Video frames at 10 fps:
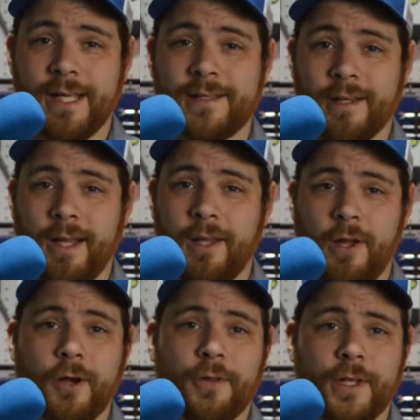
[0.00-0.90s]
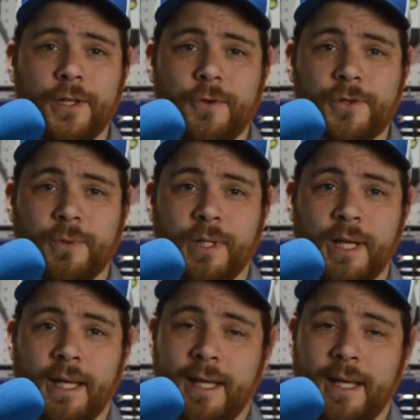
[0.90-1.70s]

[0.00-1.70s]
is a lot longer than usual,